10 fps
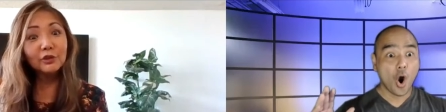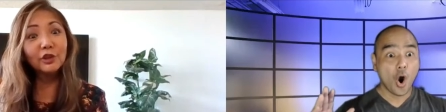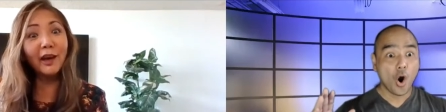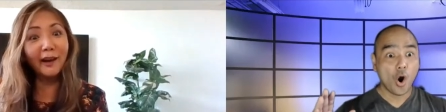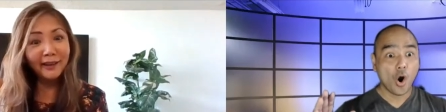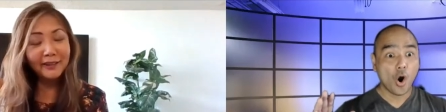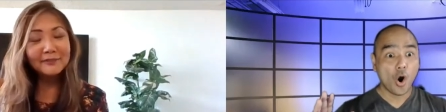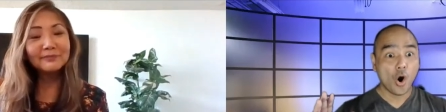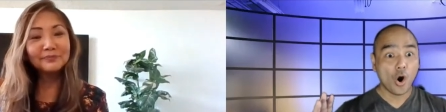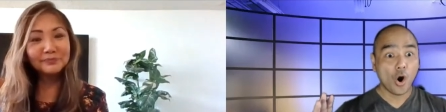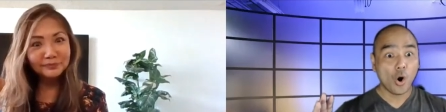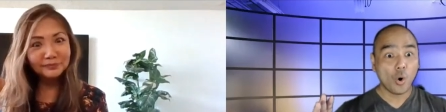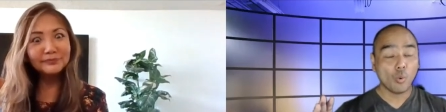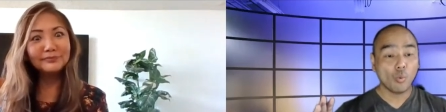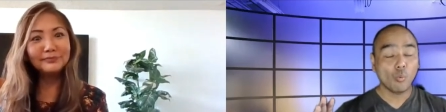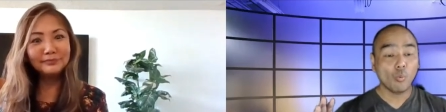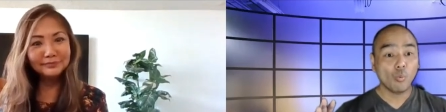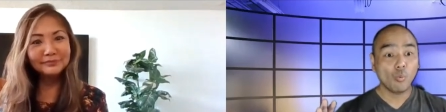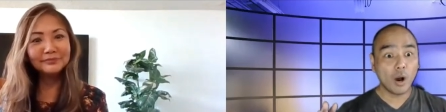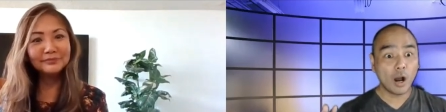Speaker 1: Yeah.
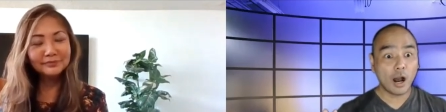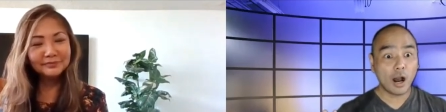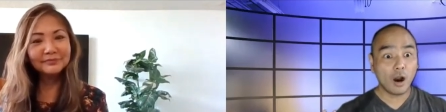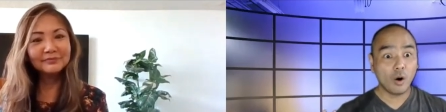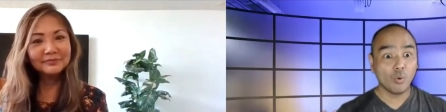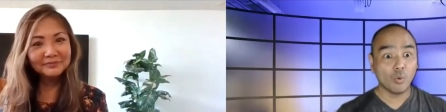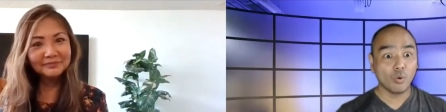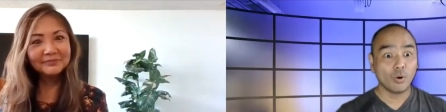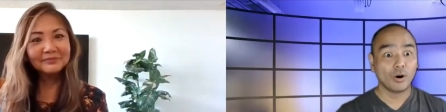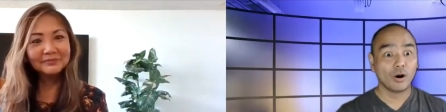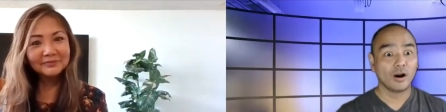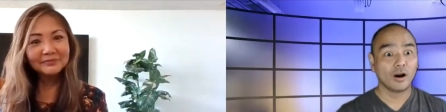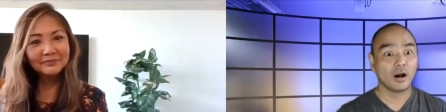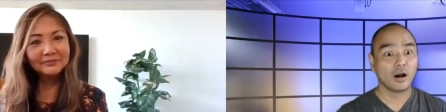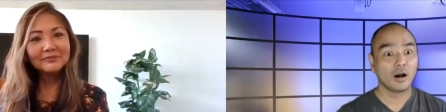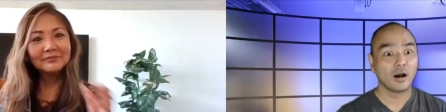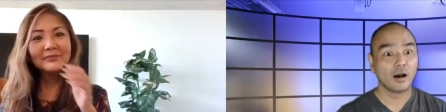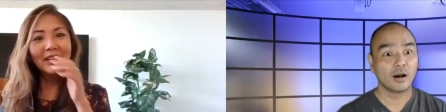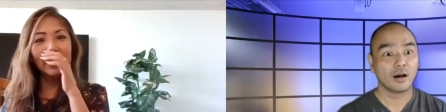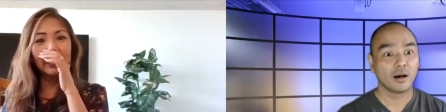
Speaker 2: Whoa.
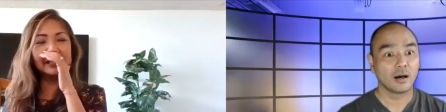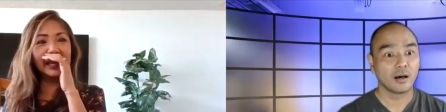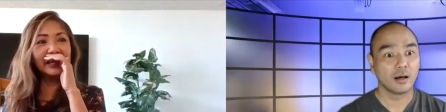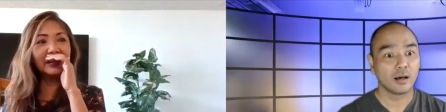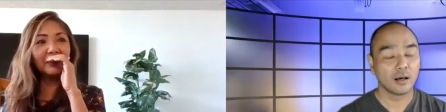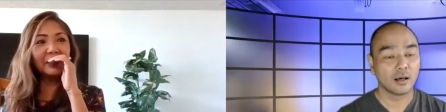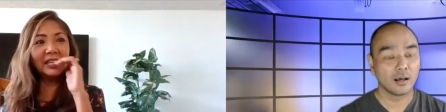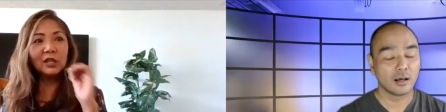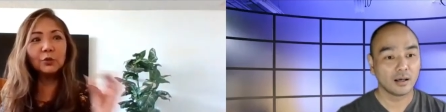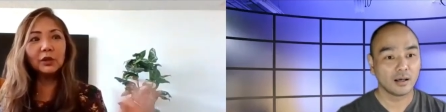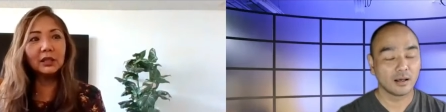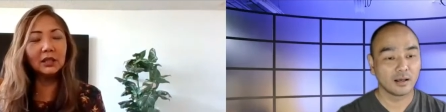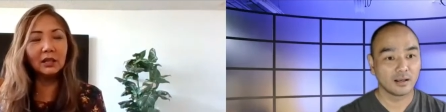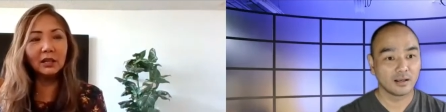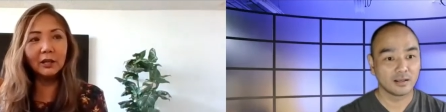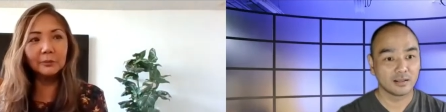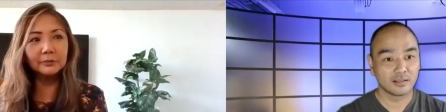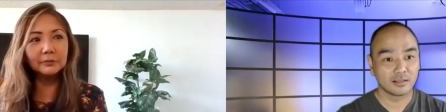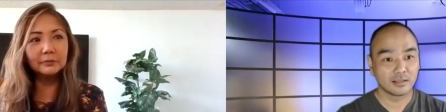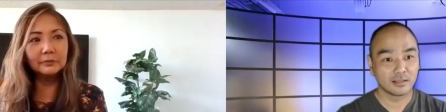
Speaker 1: Because they didn't, I mean, he didn't really, I
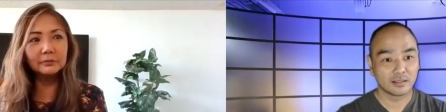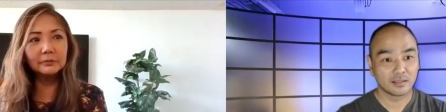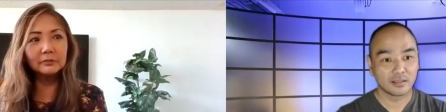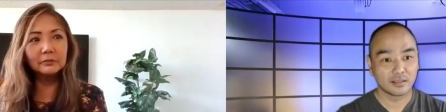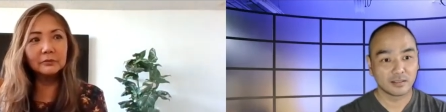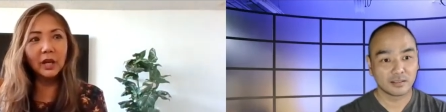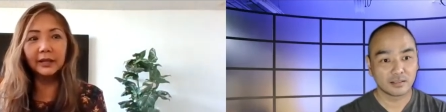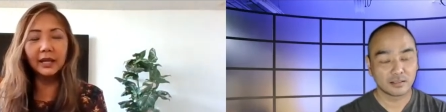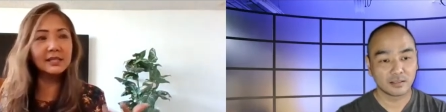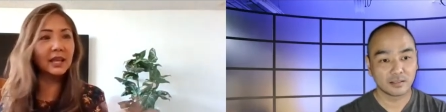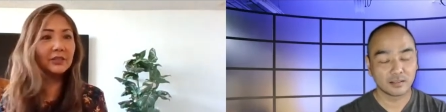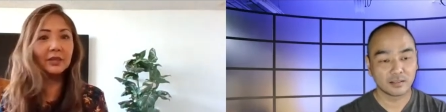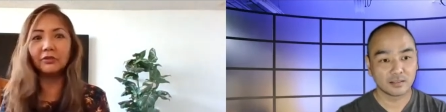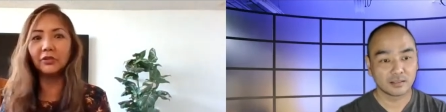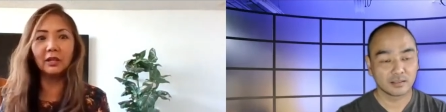guess they didn't